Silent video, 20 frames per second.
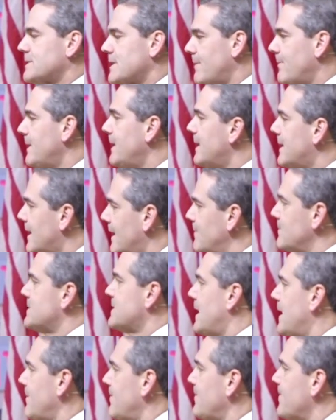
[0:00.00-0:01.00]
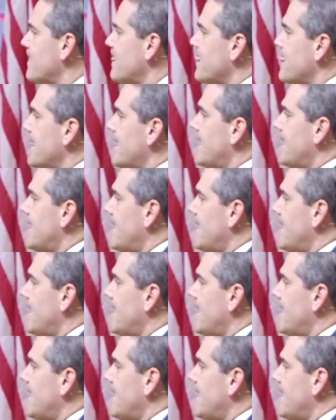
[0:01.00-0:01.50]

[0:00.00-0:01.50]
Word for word: When somebody comes up,